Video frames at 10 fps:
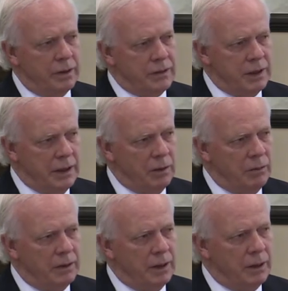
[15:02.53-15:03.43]
is
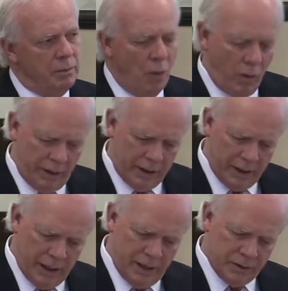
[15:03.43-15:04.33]
equally pointing
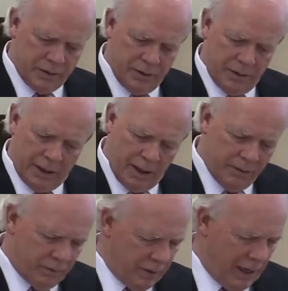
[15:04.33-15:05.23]
us to the
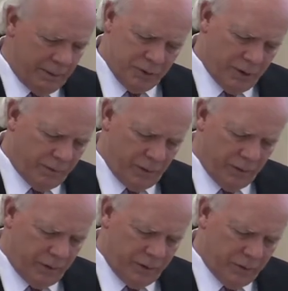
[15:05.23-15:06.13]
other types of
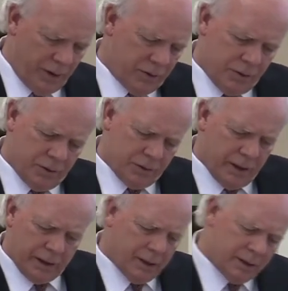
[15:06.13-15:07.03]
earthly treasures
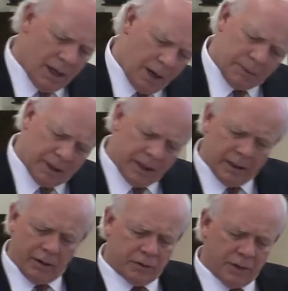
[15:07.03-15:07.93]
that can dominate
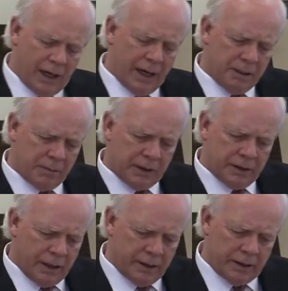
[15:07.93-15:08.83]
our time
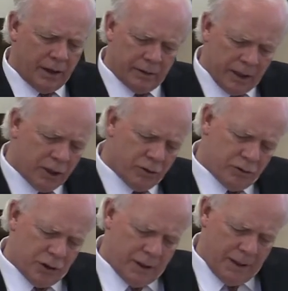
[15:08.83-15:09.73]
and, and our
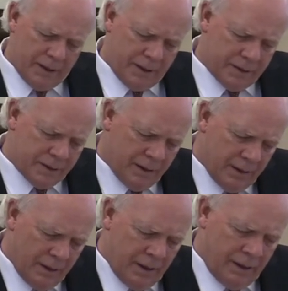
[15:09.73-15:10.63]
energy. It is
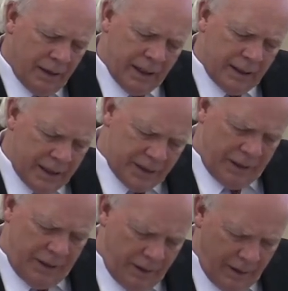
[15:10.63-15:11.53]
an
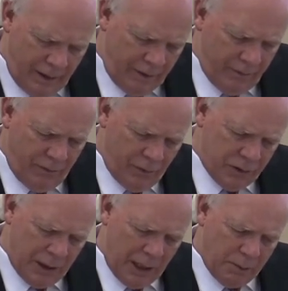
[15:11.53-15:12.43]
easy thing, for
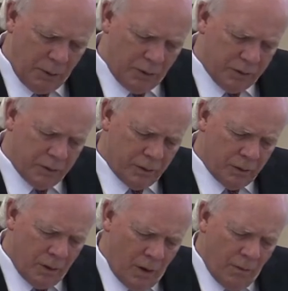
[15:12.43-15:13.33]
example,
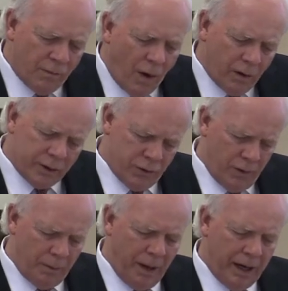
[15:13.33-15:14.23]
to fall into
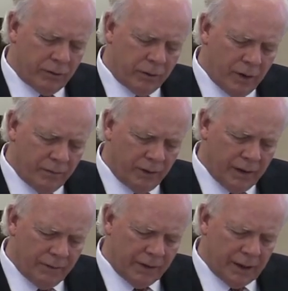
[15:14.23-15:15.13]
a pattern of
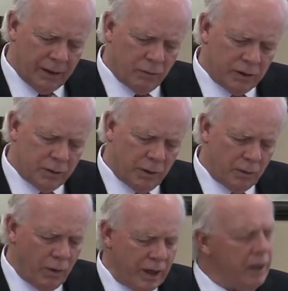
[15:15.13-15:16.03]
living in which we
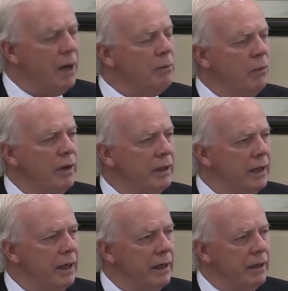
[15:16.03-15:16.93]
wake up one
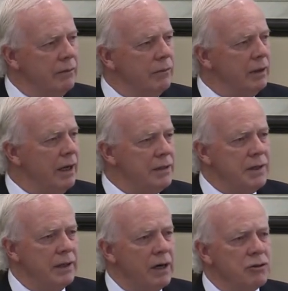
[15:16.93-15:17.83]
day and realize
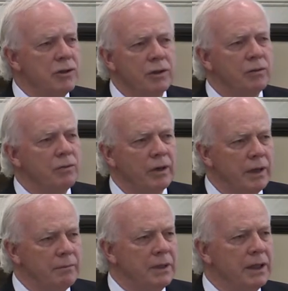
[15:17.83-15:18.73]
that our children
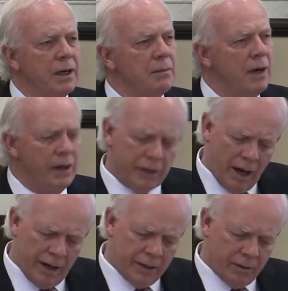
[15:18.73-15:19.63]
have become our
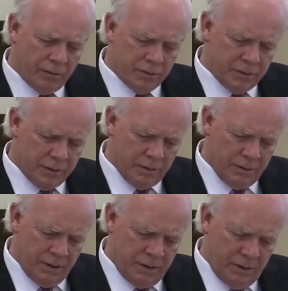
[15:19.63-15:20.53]
idols,
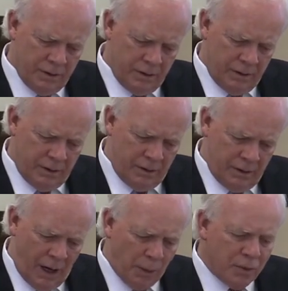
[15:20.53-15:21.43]

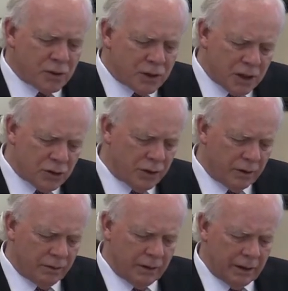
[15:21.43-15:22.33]
our
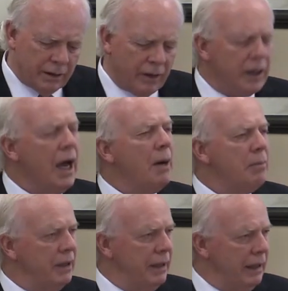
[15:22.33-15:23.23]
position in our
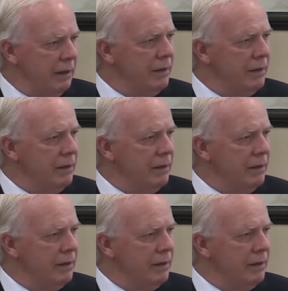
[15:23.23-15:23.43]
company,